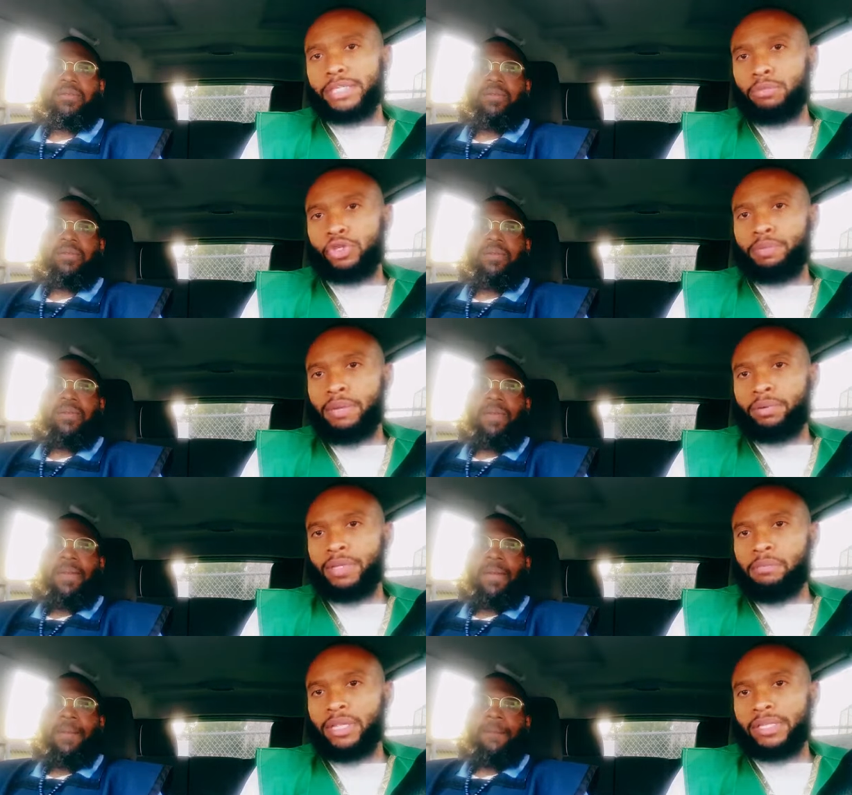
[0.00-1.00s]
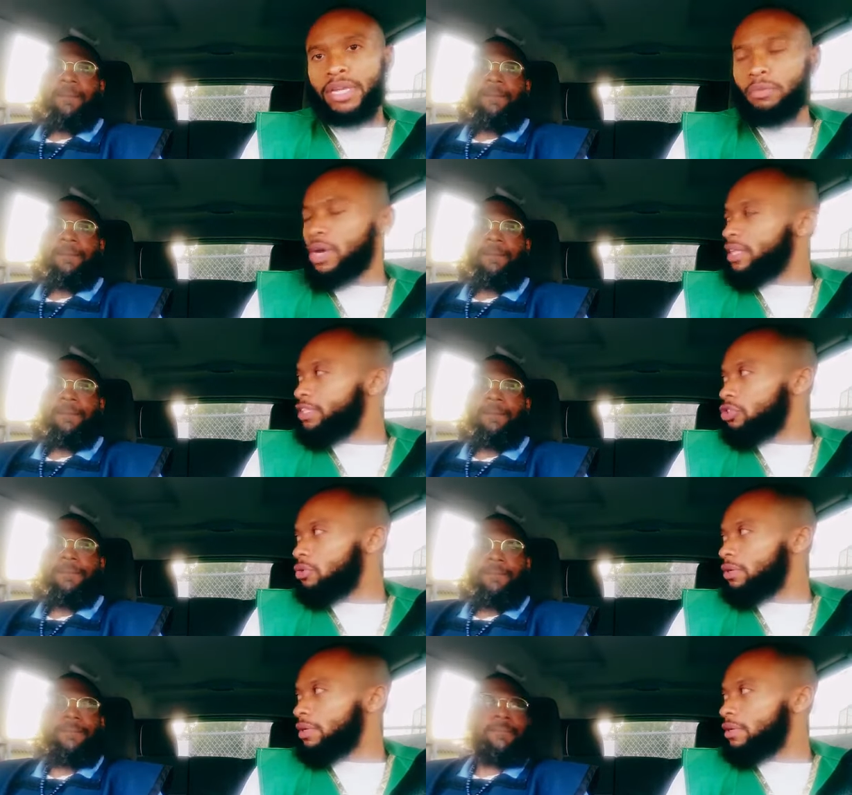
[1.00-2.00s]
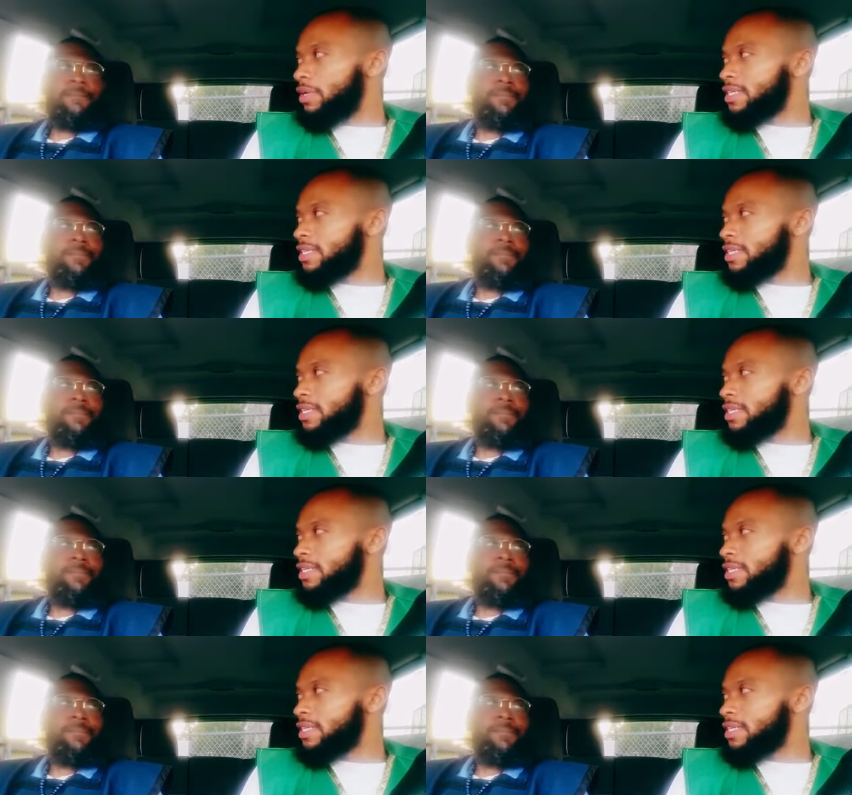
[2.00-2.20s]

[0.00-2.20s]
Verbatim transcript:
Speaker 1: ask most people in the military why they join,